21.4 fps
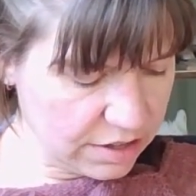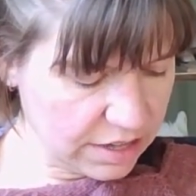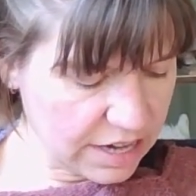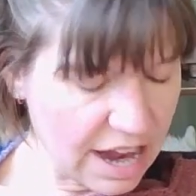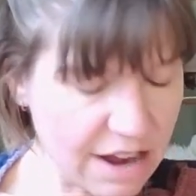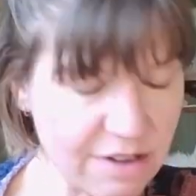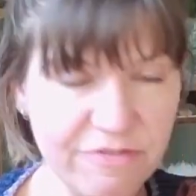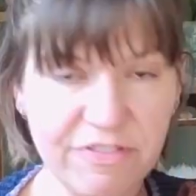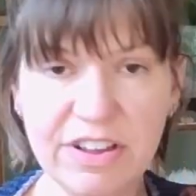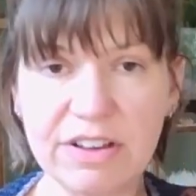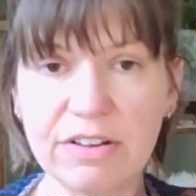
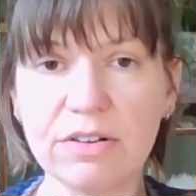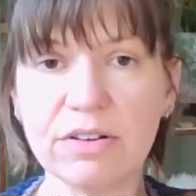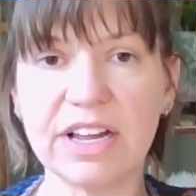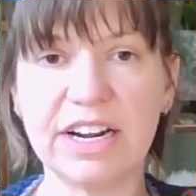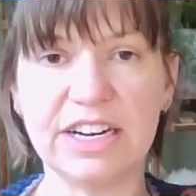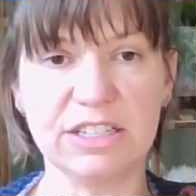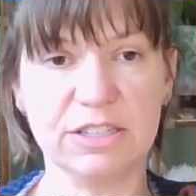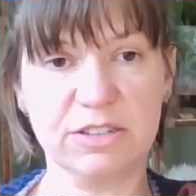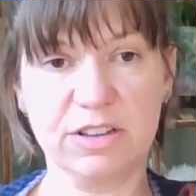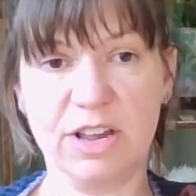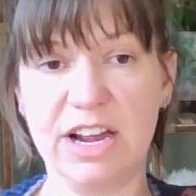feel it
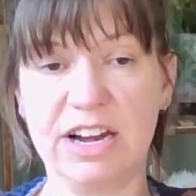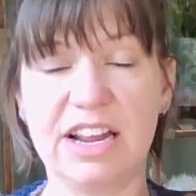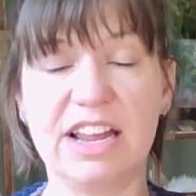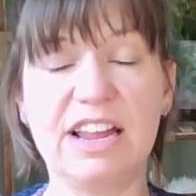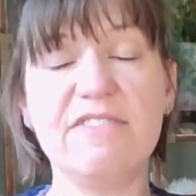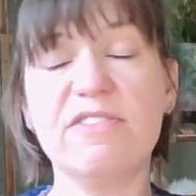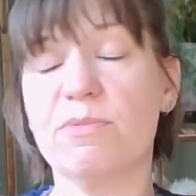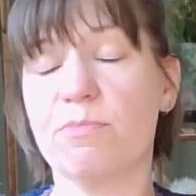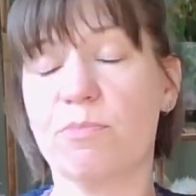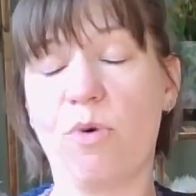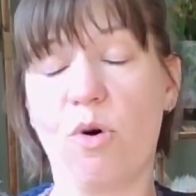is, and
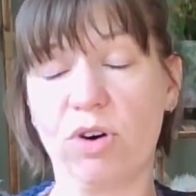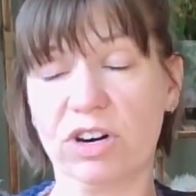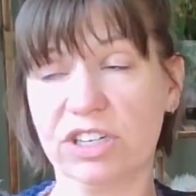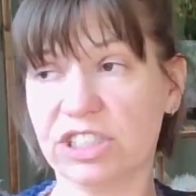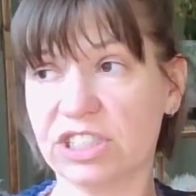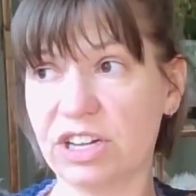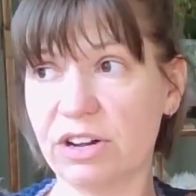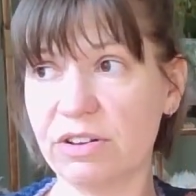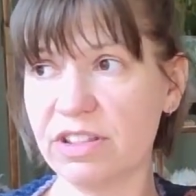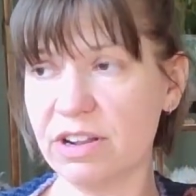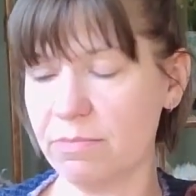even more
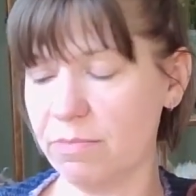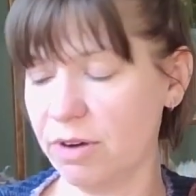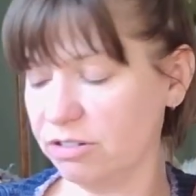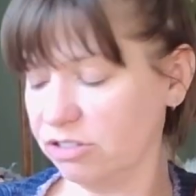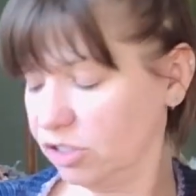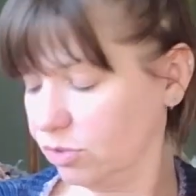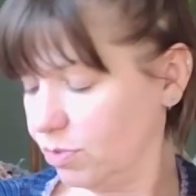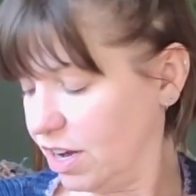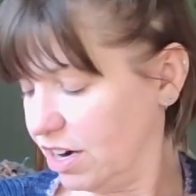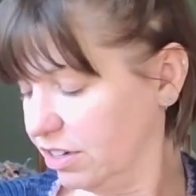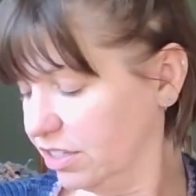so than most
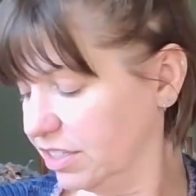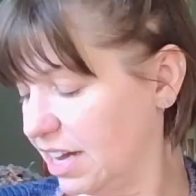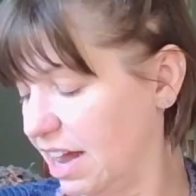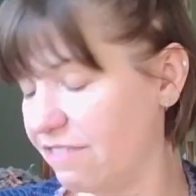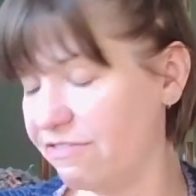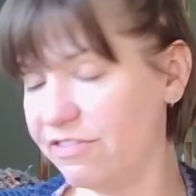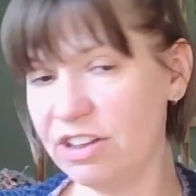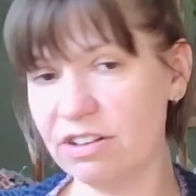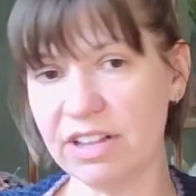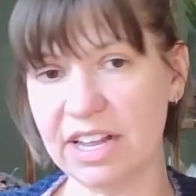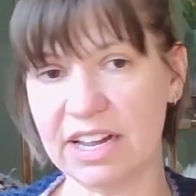sweaters, I
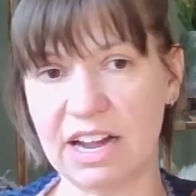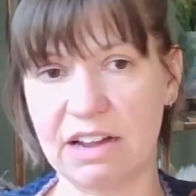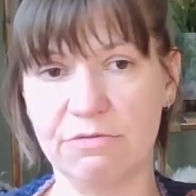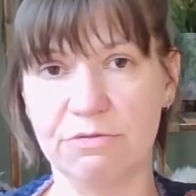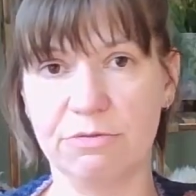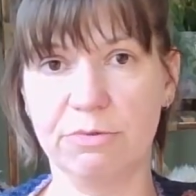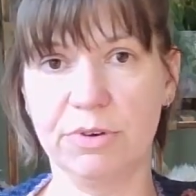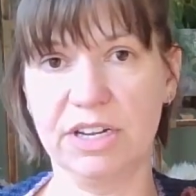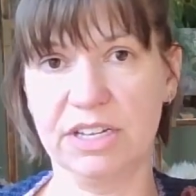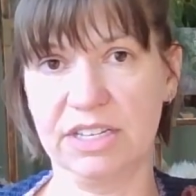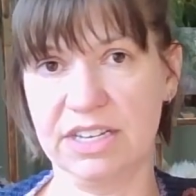feel like I
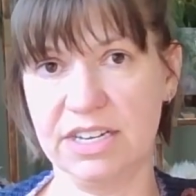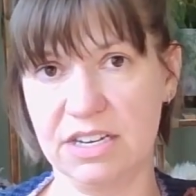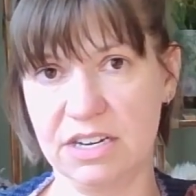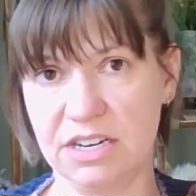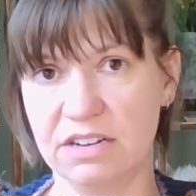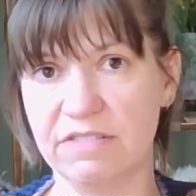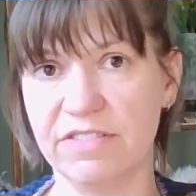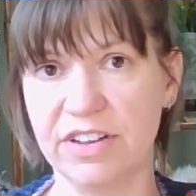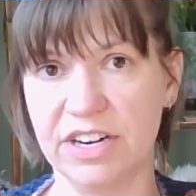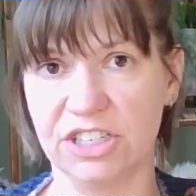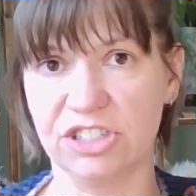really need
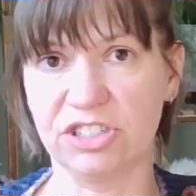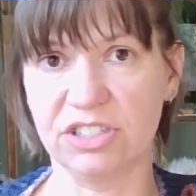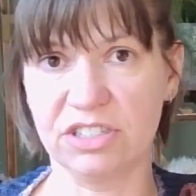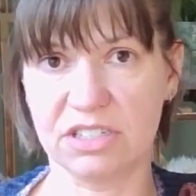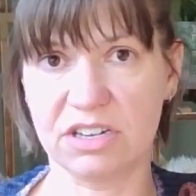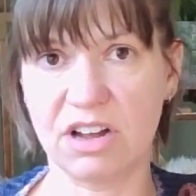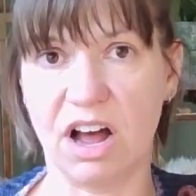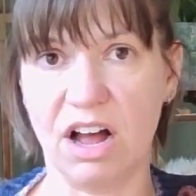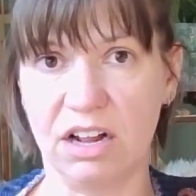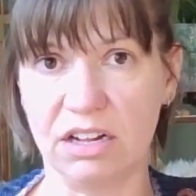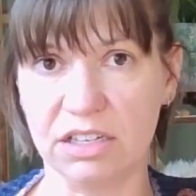to finish this
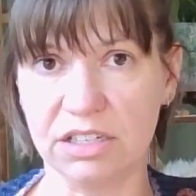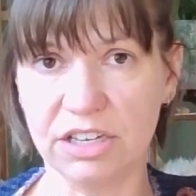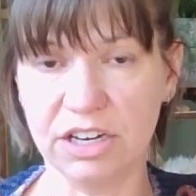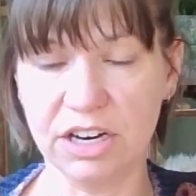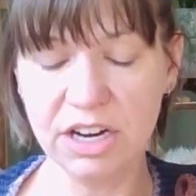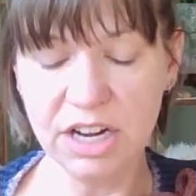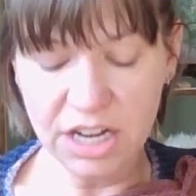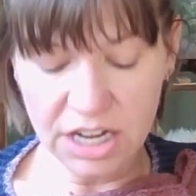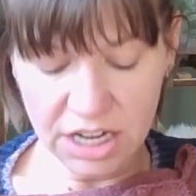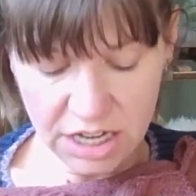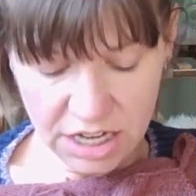collar
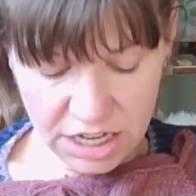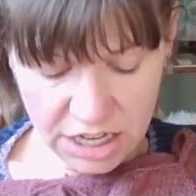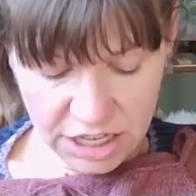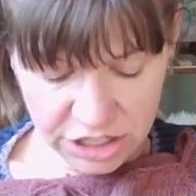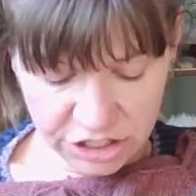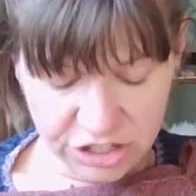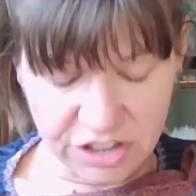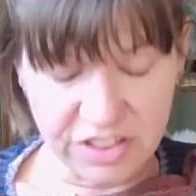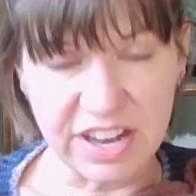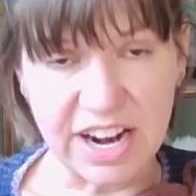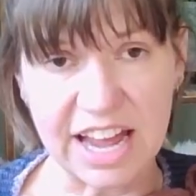
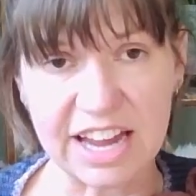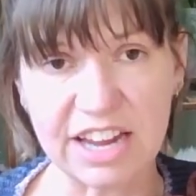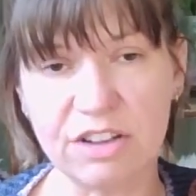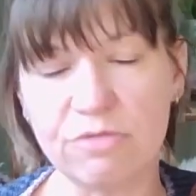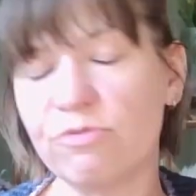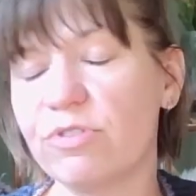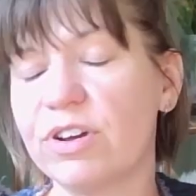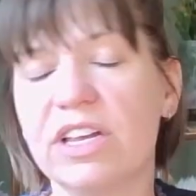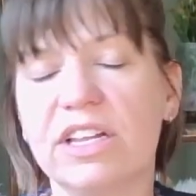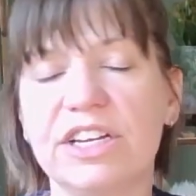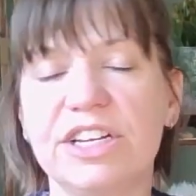so that I can
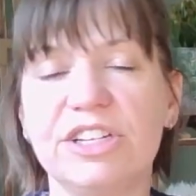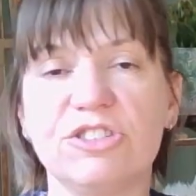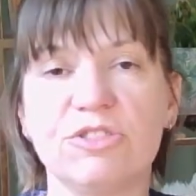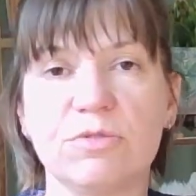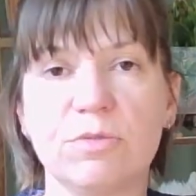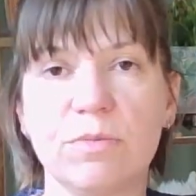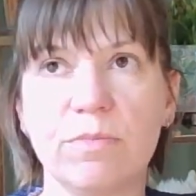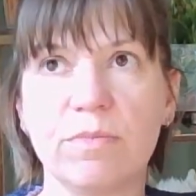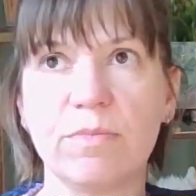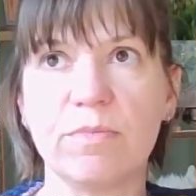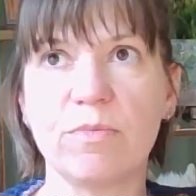really
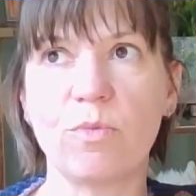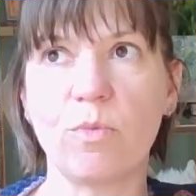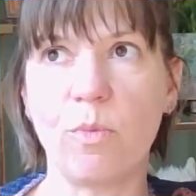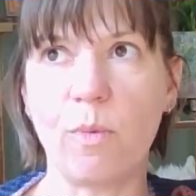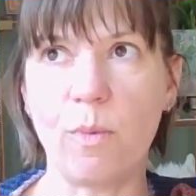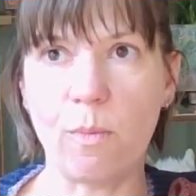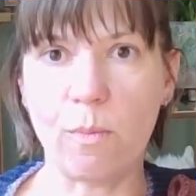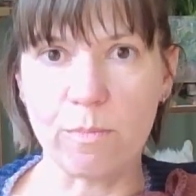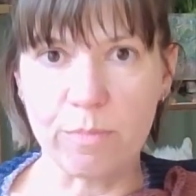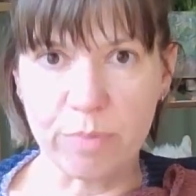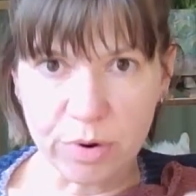
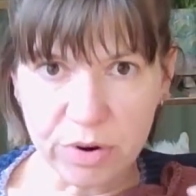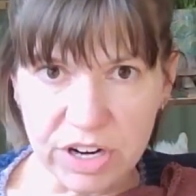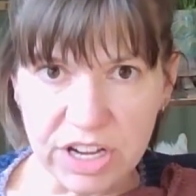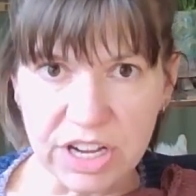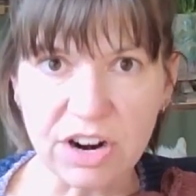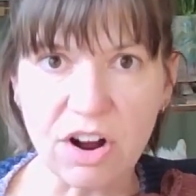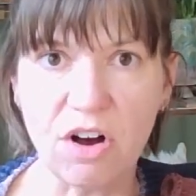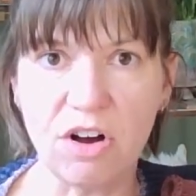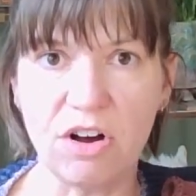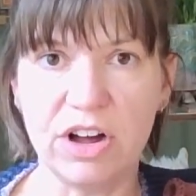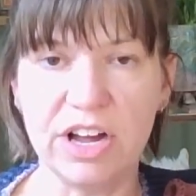put
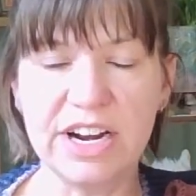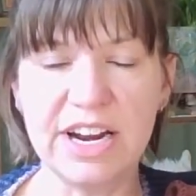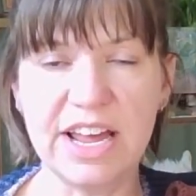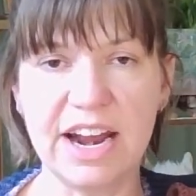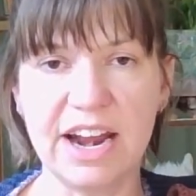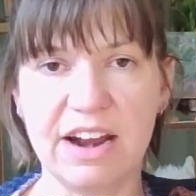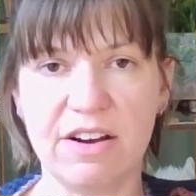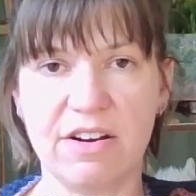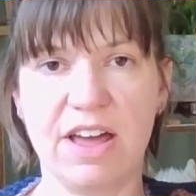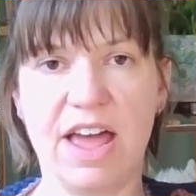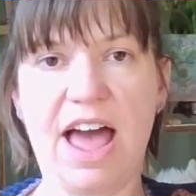it on
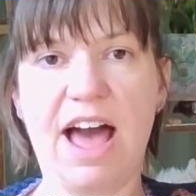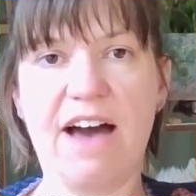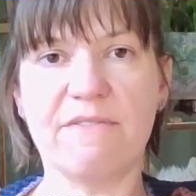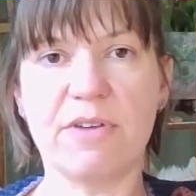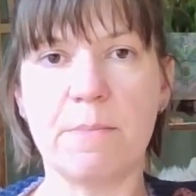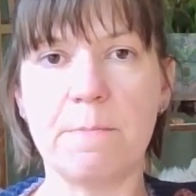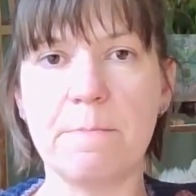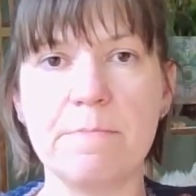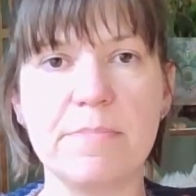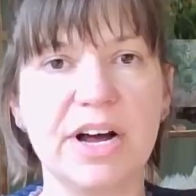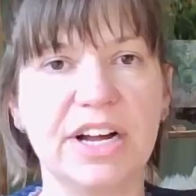and have a
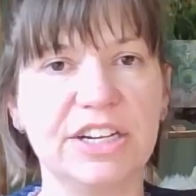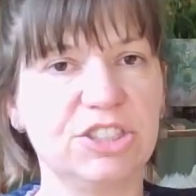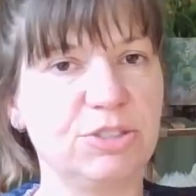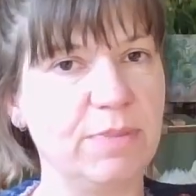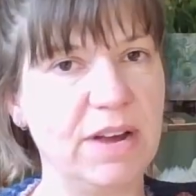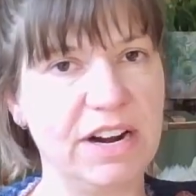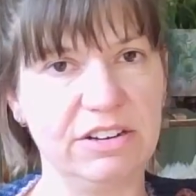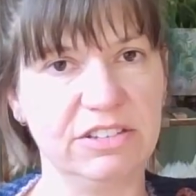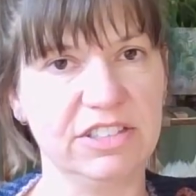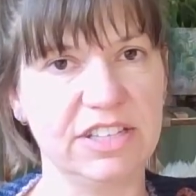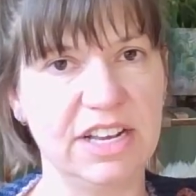much
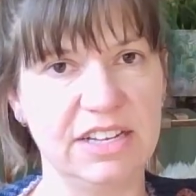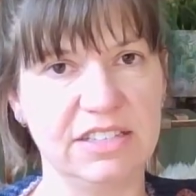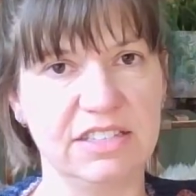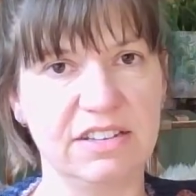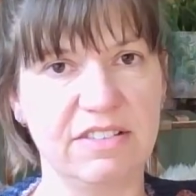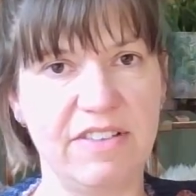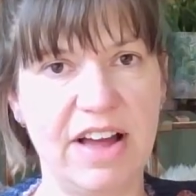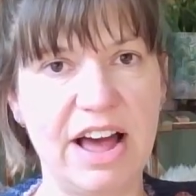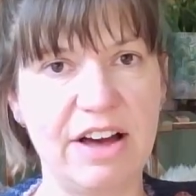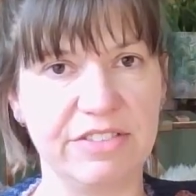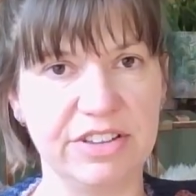better sense
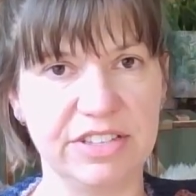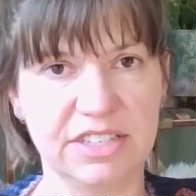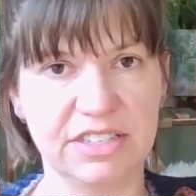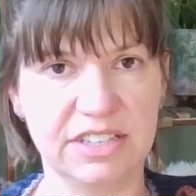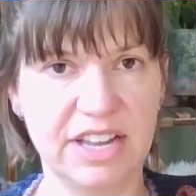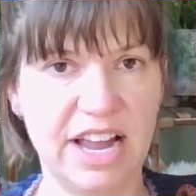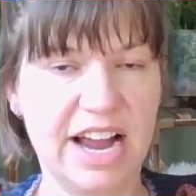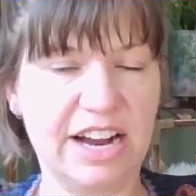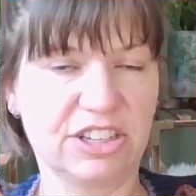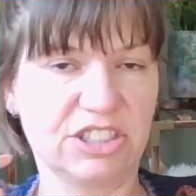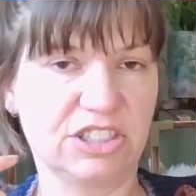of how this is
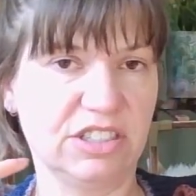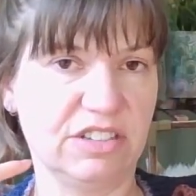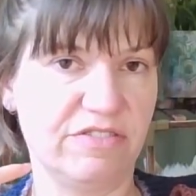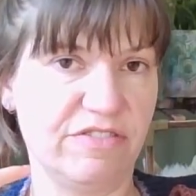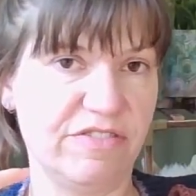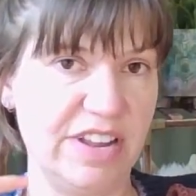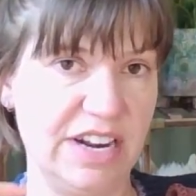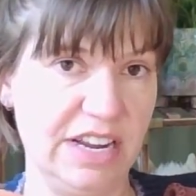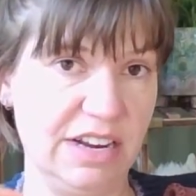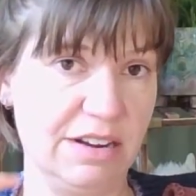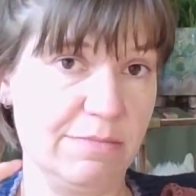actually
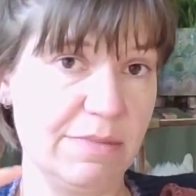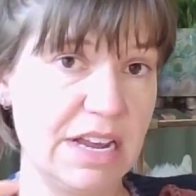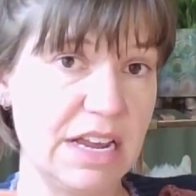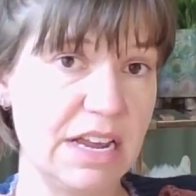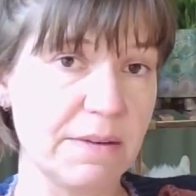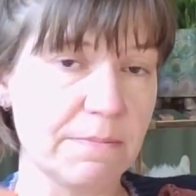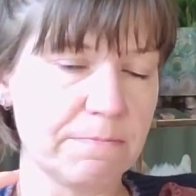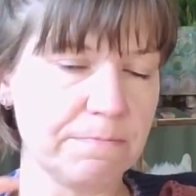fitting me.